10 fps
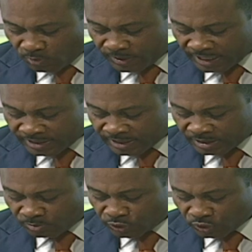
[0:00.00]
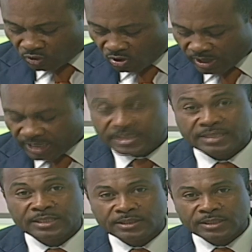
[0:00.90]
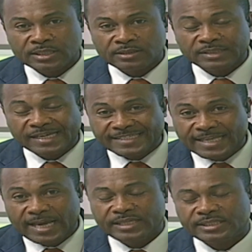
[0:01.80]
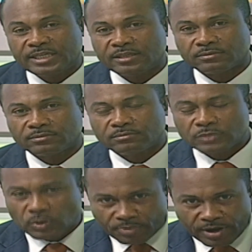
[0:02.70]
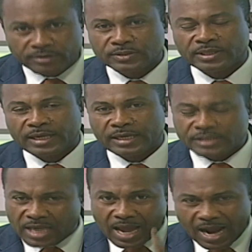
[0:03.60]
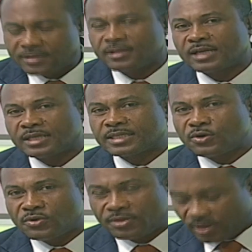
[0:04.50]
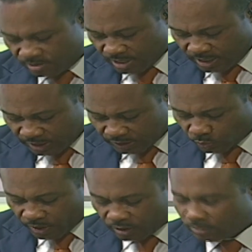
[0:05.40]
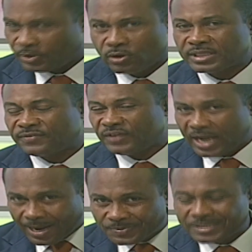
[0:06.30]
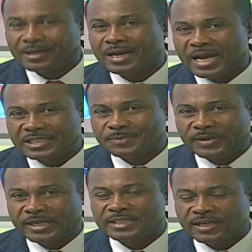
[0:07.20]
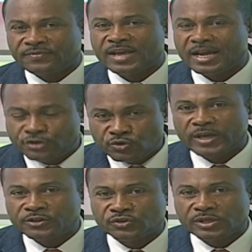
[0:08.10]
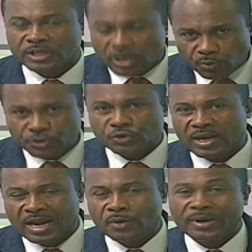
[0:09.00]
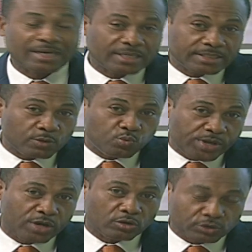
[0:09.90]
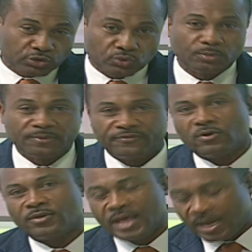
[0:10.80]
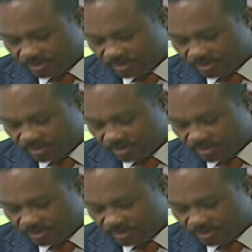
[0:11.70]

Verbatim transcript: and accessible so long as a citizen turns 18. So prior to the election, I think that's a good thing as well, because even up to the last minute, if there are new entries, we should allow it at least a week or two before that.